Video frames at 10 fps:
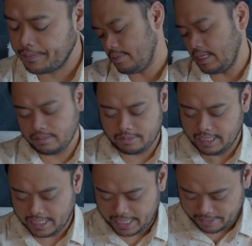I don't
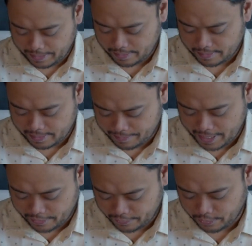really care about the
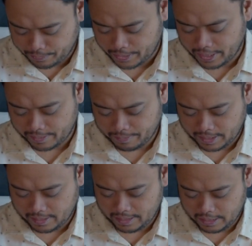microphone part, but
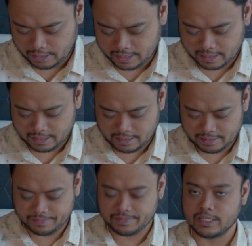you know,
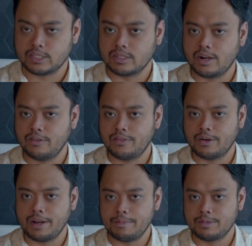the star of
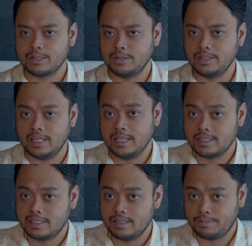our episode
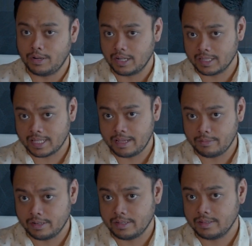is the pocket
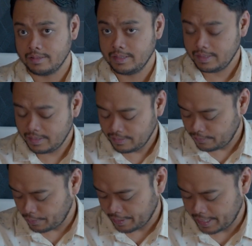camera,
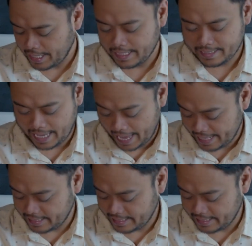4Ks and